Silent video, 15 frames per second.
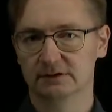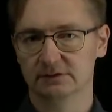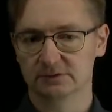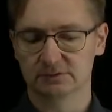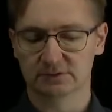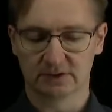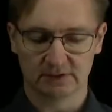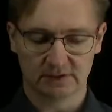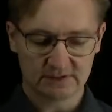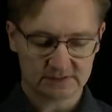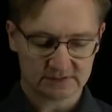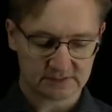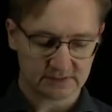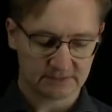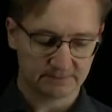to the
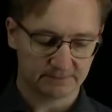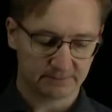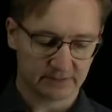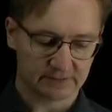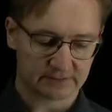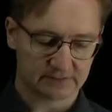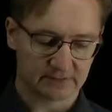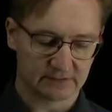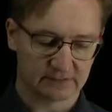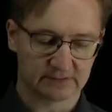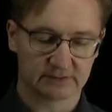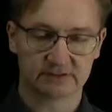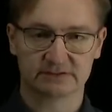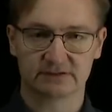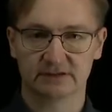list, but
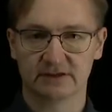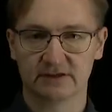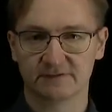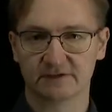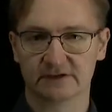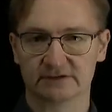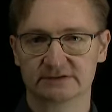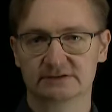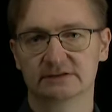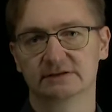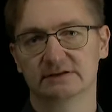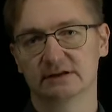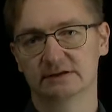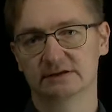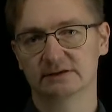there's the difference
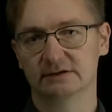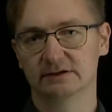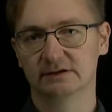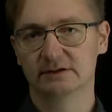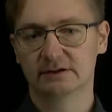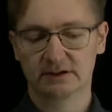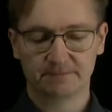that